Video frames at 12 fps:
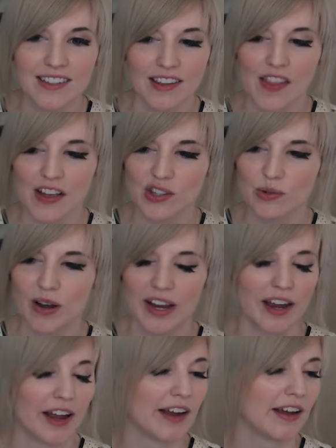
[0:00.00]
and that's why
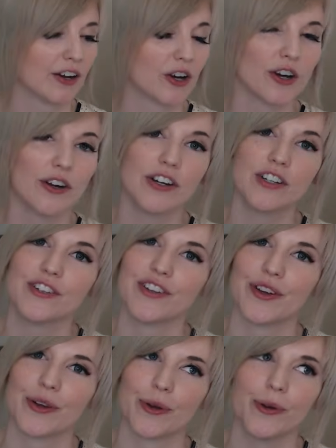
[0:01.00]
I encourage
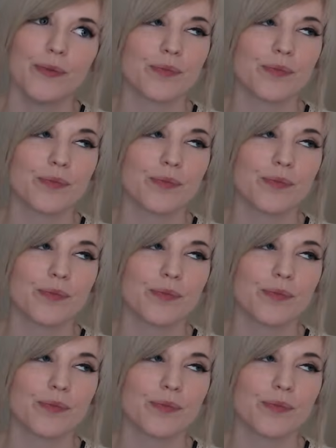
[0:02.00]
you